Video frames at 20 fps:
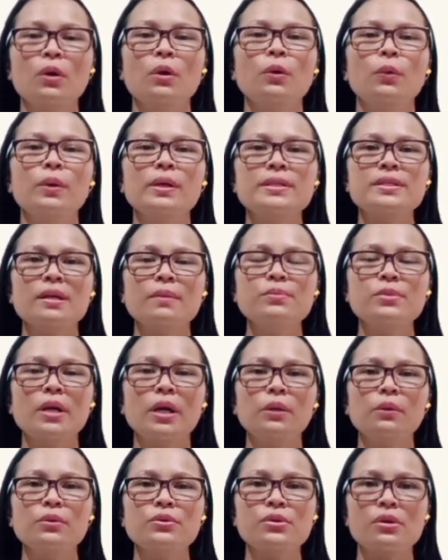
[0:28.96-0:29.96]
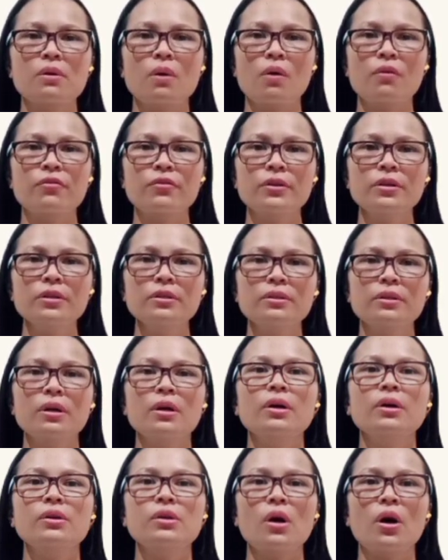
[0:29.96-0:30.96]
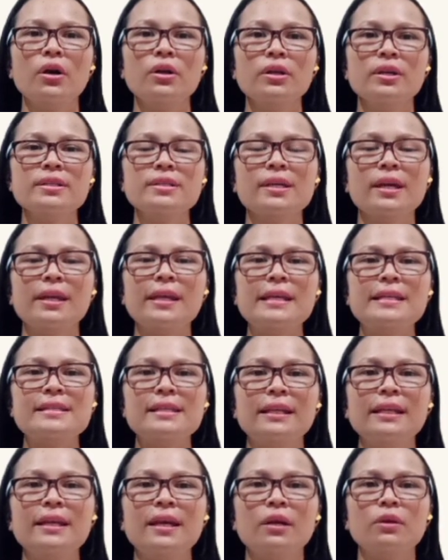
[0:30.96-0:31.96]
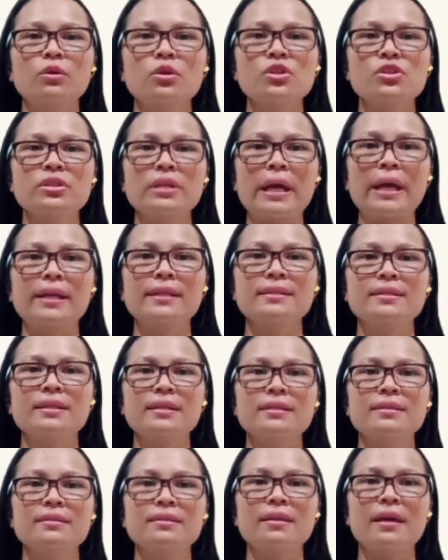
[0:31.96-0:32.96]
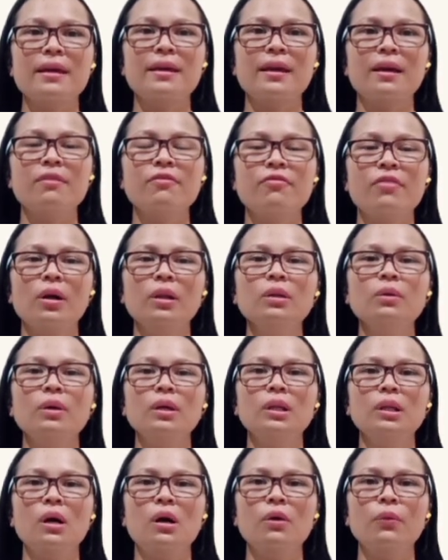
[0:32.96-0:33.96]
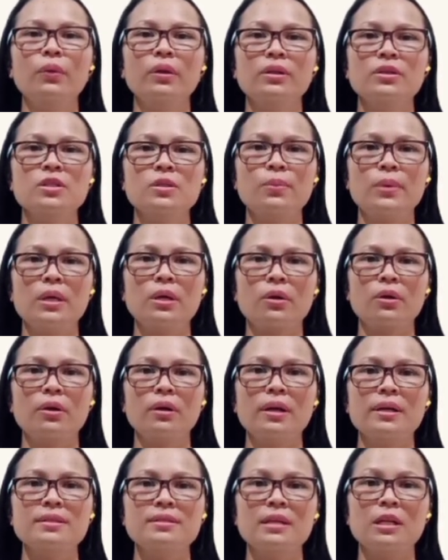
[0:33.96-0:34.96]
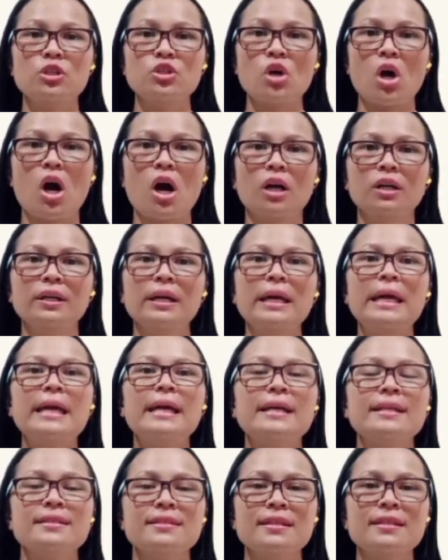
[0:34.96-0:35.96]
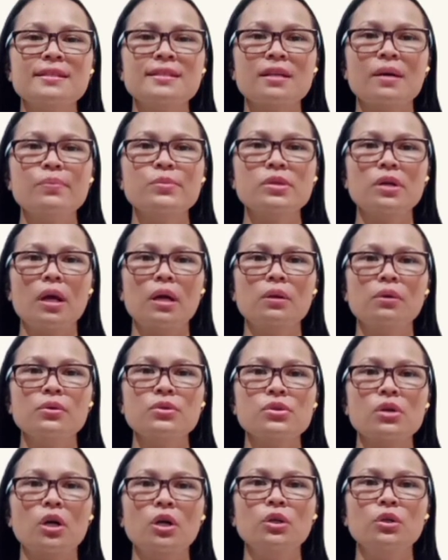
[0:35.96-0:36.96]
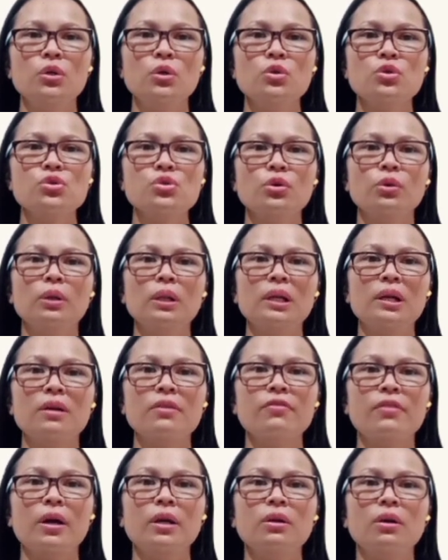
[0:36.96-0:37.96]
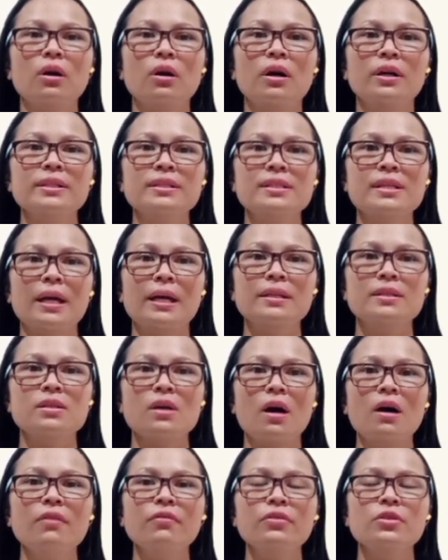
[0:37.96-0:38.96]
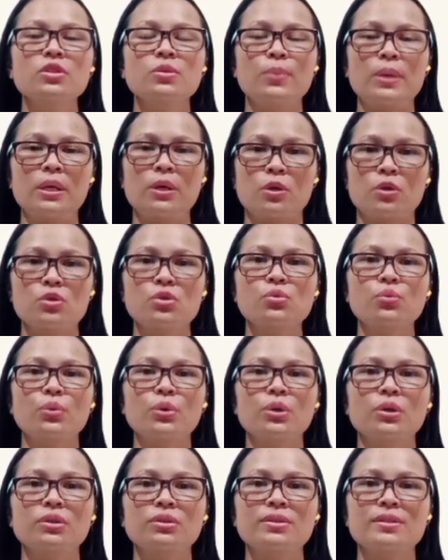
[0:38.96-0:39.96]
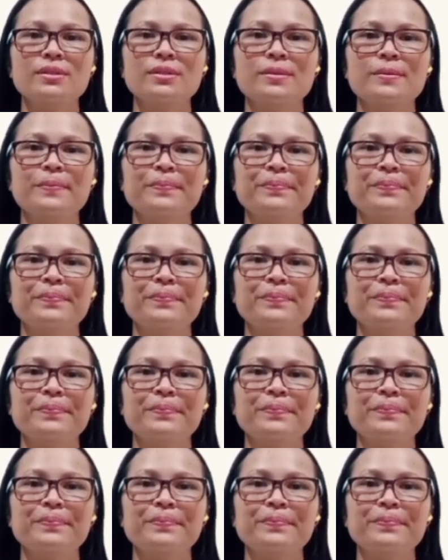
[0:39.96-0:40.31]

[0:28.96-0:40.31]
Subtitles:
When subtitles are offered, the audience can easily understand since they can follow along with the speaker as they talk, since subtitles are used to clarify the content of the speaker's words.